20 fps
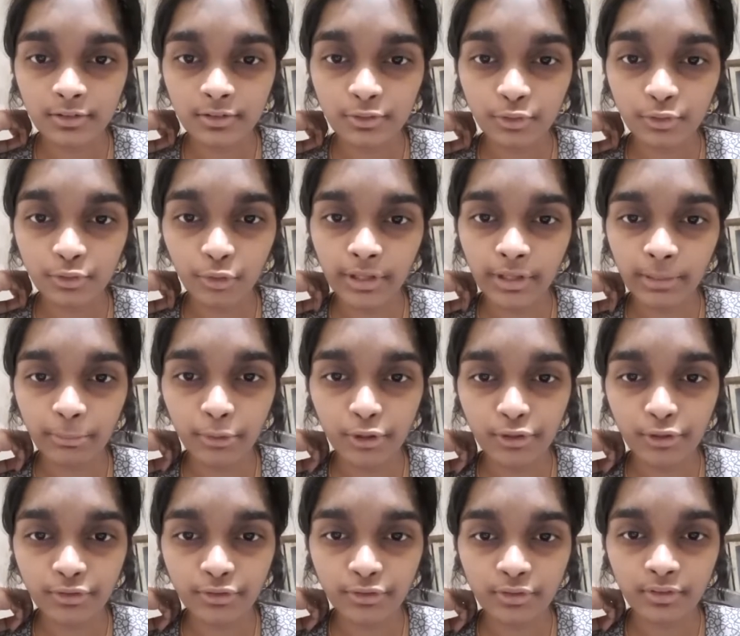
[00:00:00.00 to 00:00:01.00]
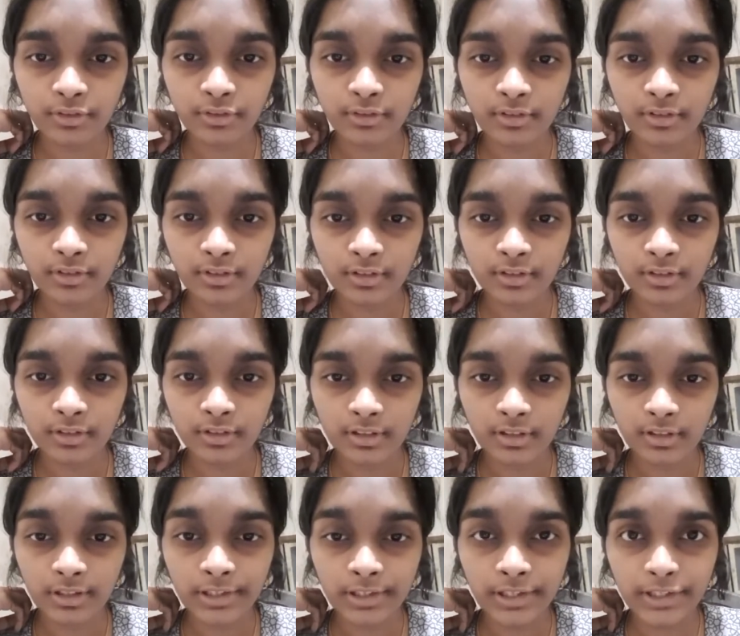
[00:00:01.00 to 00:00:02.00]
Sodium also.
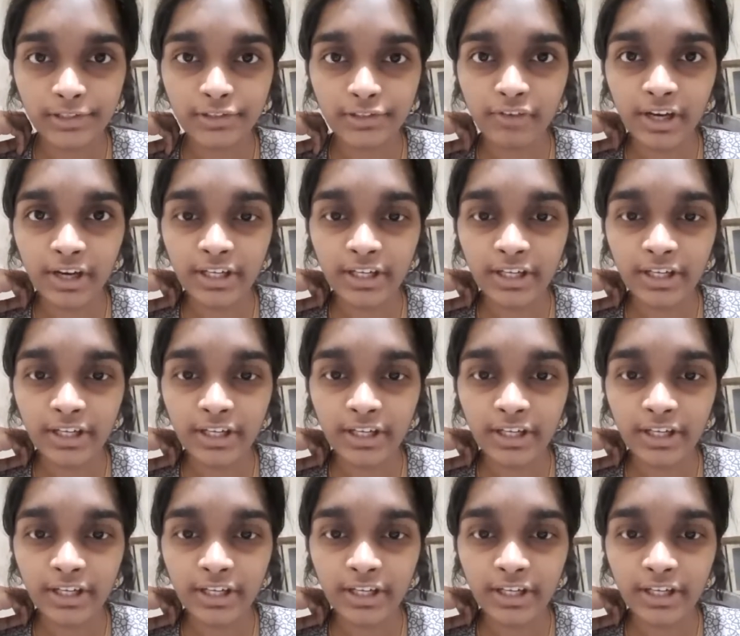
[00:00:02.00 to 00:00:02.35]
It is a one